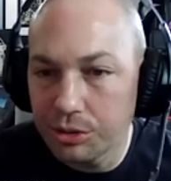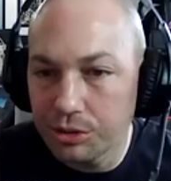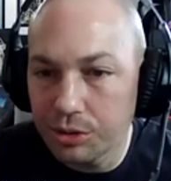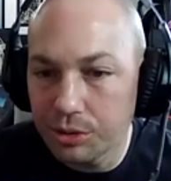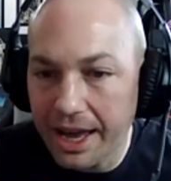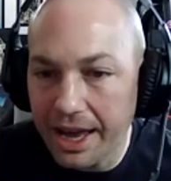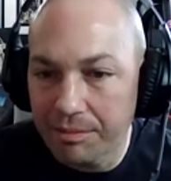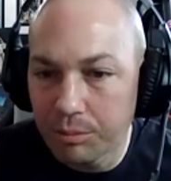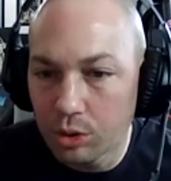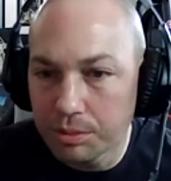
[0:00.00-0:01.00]
to have
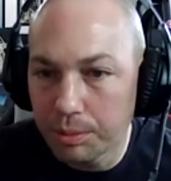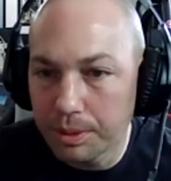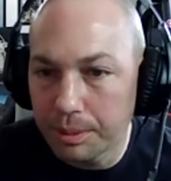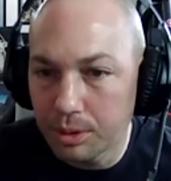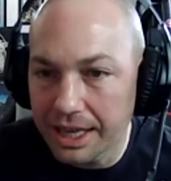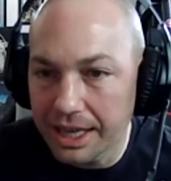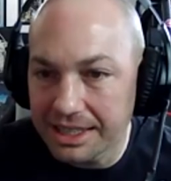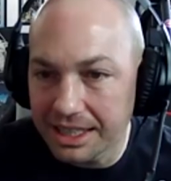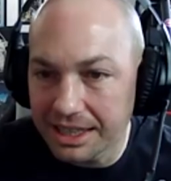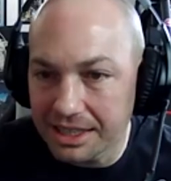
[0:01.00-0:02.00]
multiple people
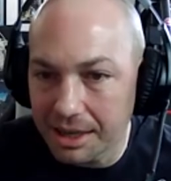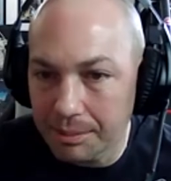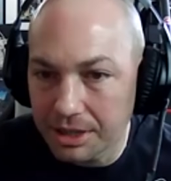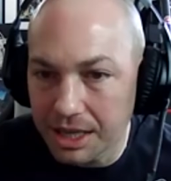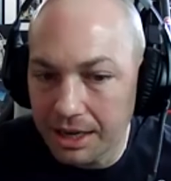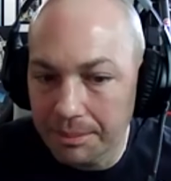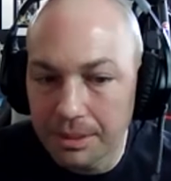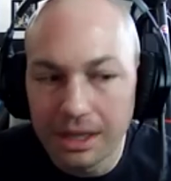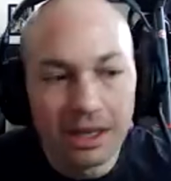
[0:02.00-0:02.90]
dancing at the same time.